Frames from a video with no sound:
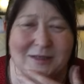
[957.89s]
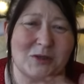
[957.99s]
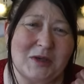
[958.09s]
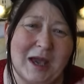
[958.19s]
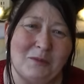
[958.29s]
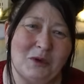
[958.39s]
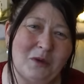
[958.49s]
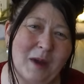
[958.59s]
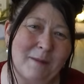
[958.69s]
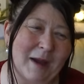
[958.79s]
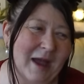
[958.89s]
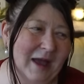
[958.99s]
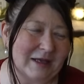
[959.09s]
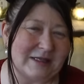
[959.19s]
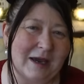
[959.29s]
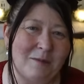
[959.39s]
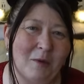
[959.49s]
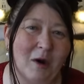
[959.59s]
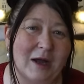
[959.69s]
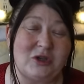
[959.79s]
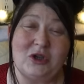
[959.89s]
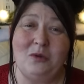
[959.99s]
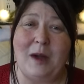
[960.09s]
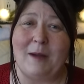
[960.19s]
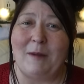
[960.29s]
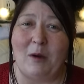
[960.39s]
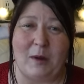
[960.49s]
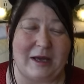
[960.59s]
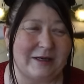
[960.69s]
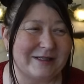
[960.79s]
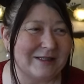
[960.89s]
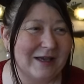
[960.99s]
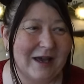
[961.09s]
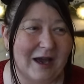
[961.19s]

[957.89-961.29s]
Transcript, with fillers: So yeah, I'm going to wear my hair down more. I do wear my wigs.